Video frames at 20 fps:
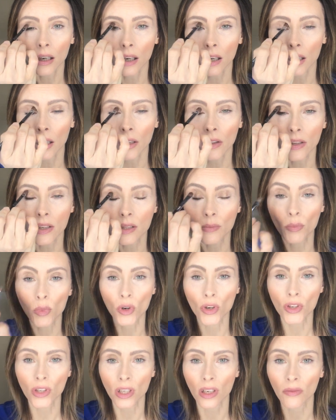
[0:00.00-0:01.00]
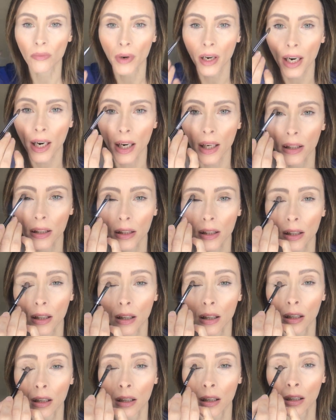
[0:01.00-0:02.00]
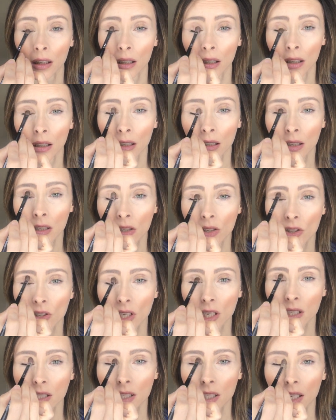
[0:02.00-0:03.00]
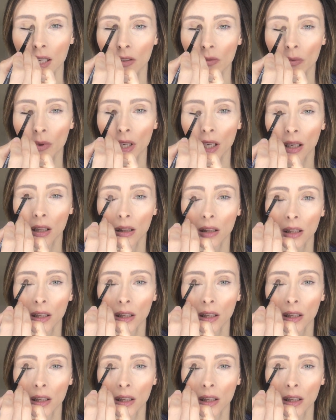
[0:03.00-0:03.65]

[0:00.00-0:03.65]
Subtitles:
on this portion of my eyelid just to give me a